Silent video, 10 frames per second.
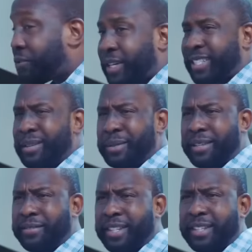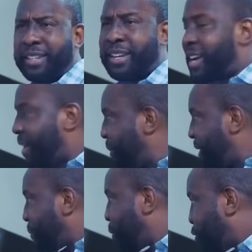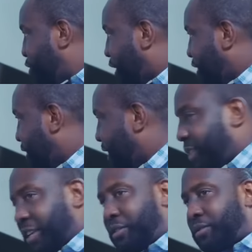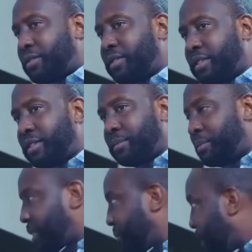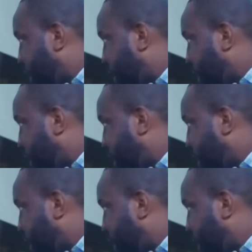friend, his name is Efe. I met him through Josh. I don't think you've met him